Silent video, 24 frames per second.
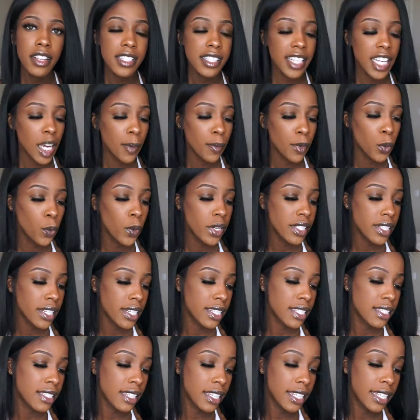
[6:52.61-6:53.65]
this camera, which
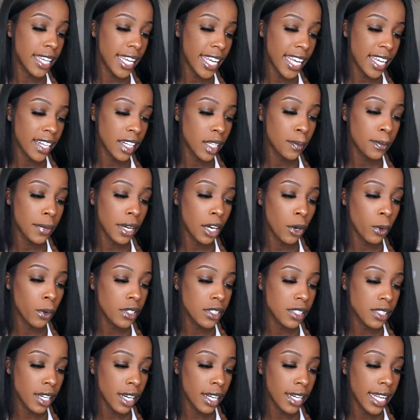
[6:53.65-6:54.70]
is the Canon
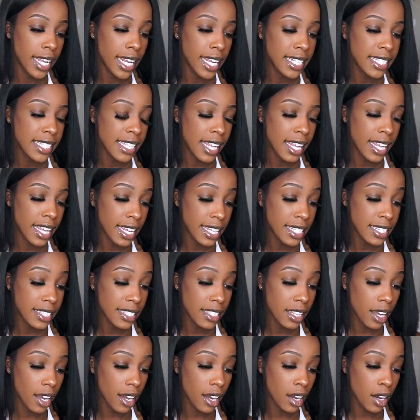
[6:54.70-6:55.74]
Powershot
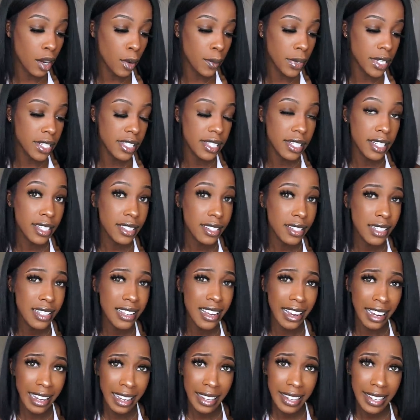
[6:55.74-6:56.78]
XS
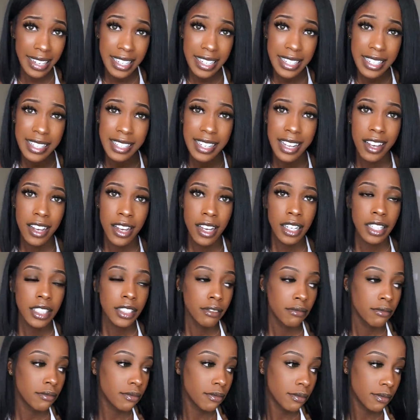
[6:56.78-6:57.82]
60IS.
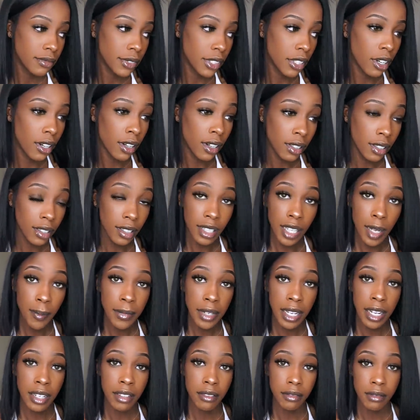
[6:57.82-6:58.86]
Y'all, I'm
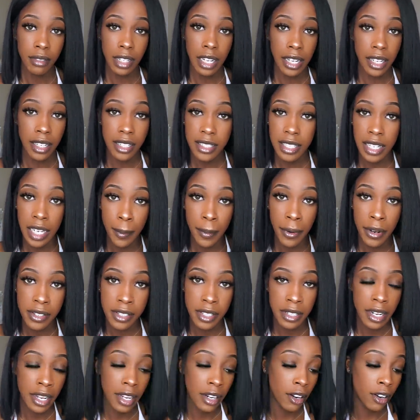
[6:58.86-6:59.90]
not like a tech
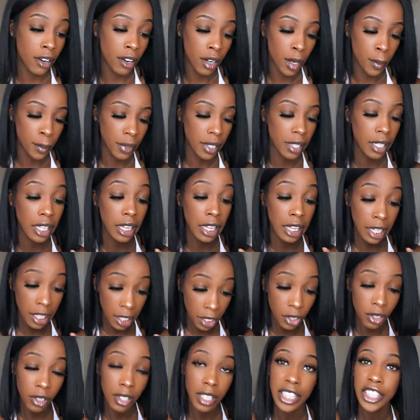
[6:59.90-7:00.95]
person at all. I'm
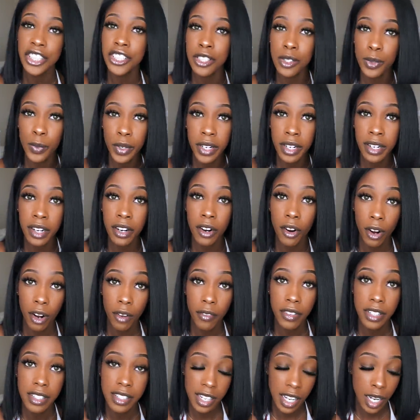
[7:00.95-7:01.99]
literally just reading it
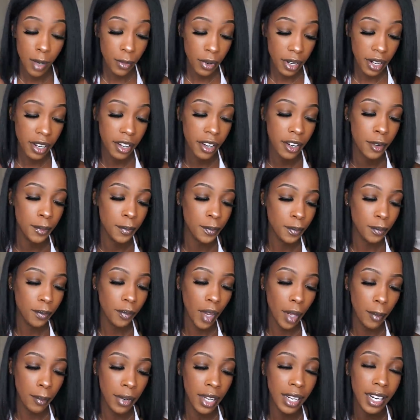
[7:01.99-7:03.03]
off the top right here.
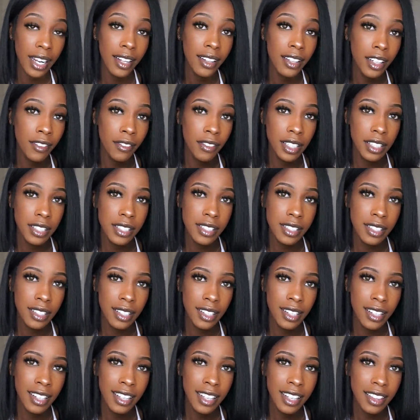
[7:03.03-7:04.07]
But I love this,
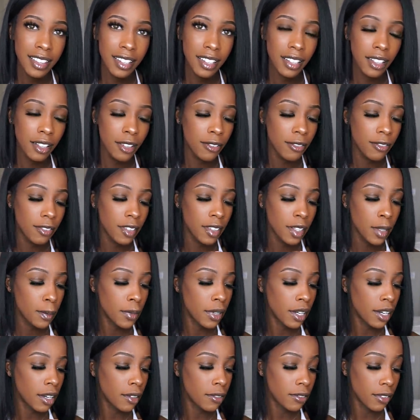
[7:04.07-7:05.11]
the little
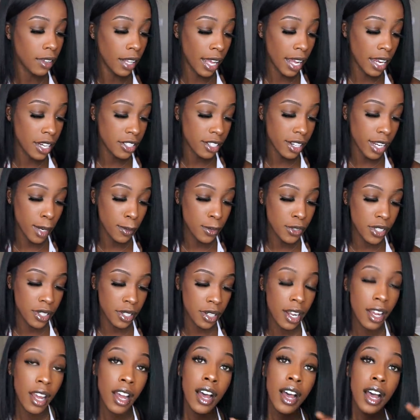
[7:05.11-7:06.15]
flip flash
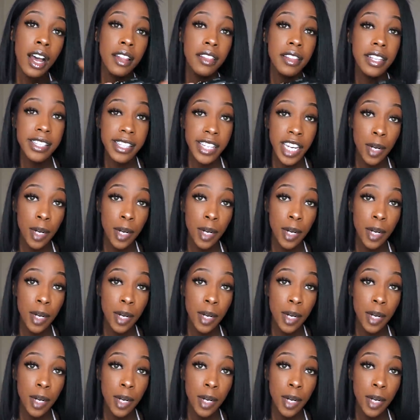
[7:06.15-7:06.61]
option. This